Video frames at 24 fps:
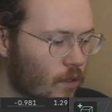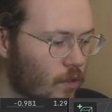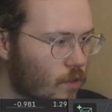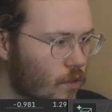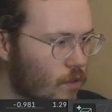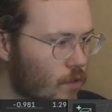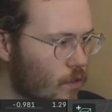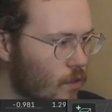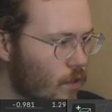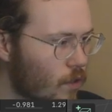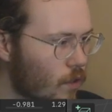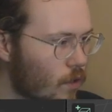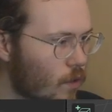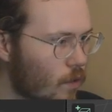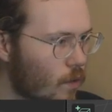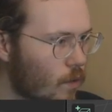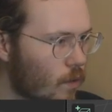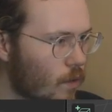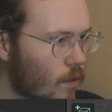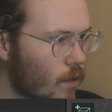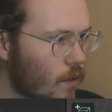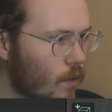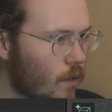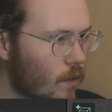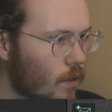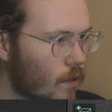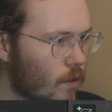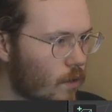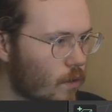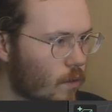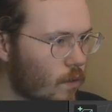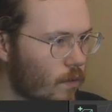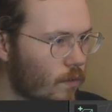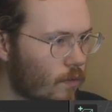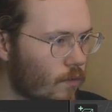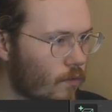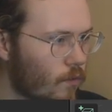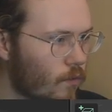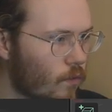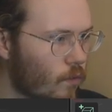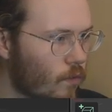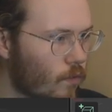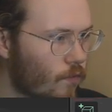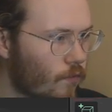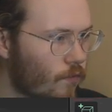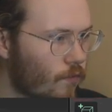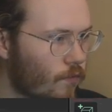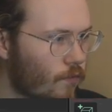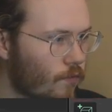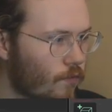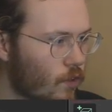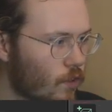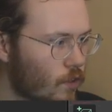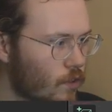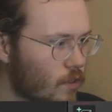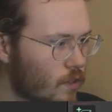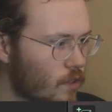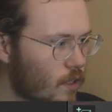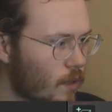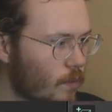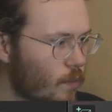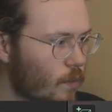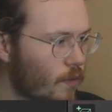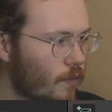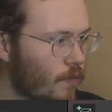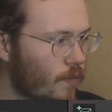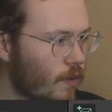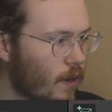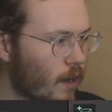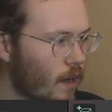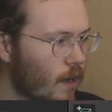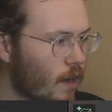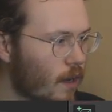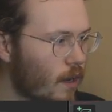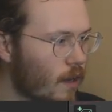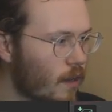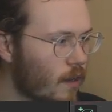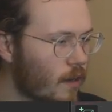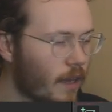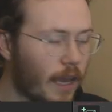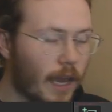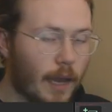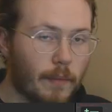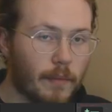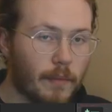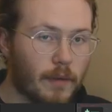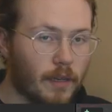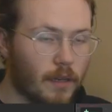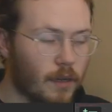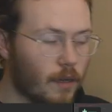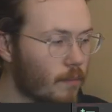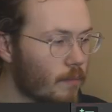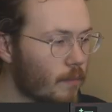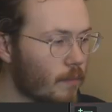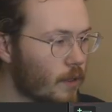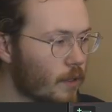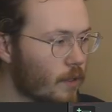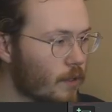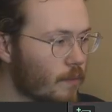So first up, we've got cabin number.